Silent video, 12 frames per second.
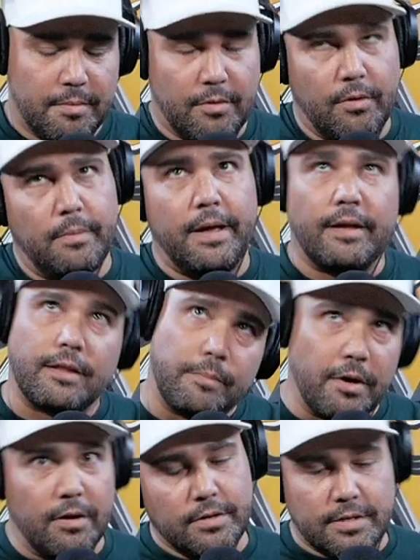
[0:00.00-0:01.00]
we'll make the
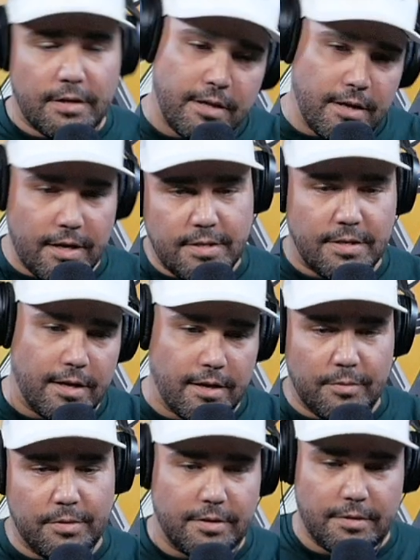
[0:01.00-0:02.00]
most of this,
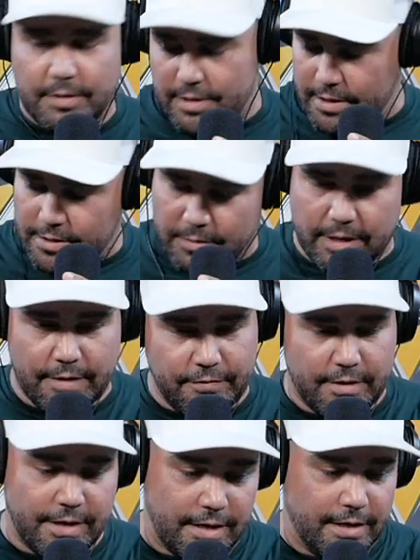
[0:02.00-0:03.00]
so we'll do it this way for
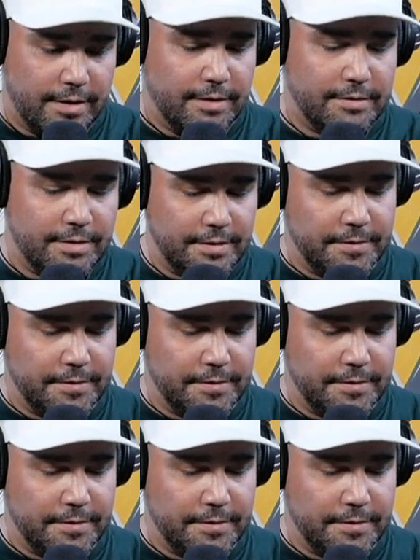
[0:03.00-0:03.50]
now.